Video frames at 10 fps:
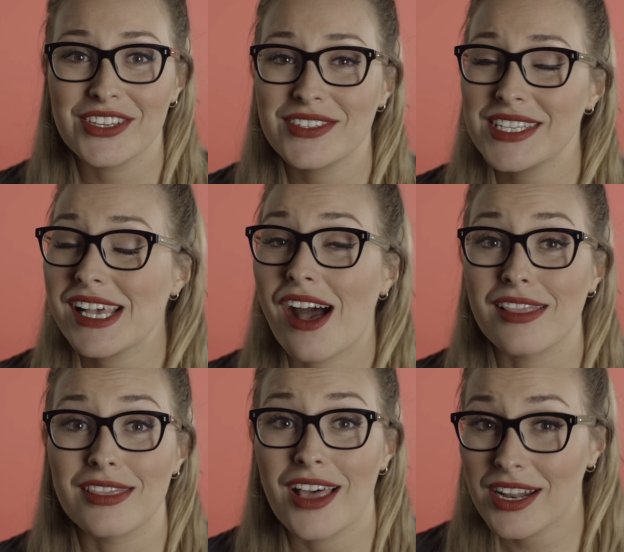You see
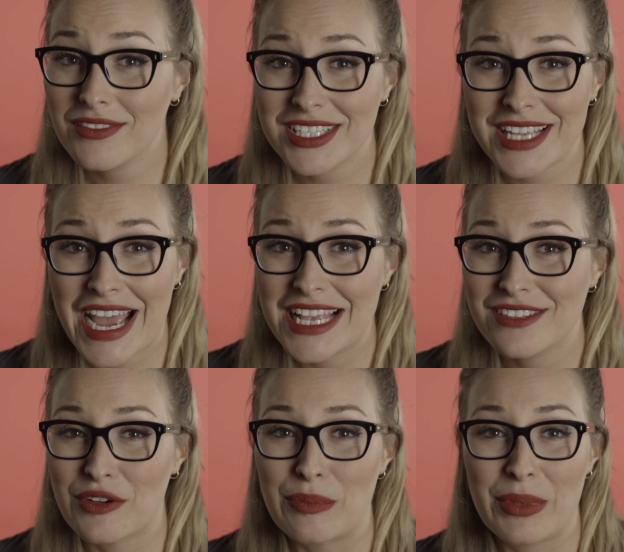a lot of
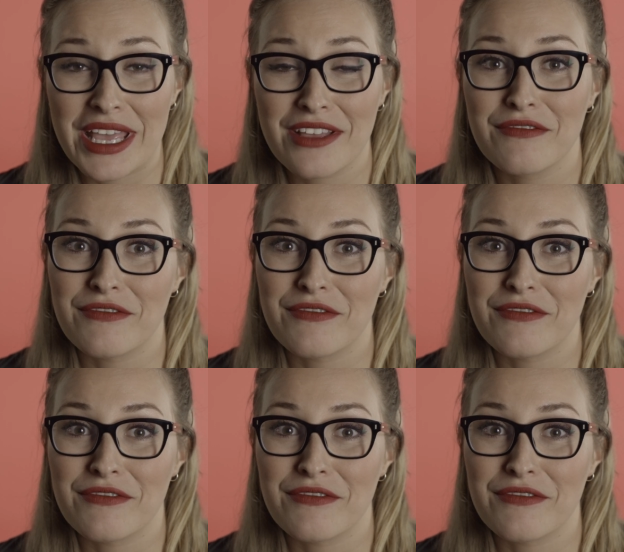designs for big,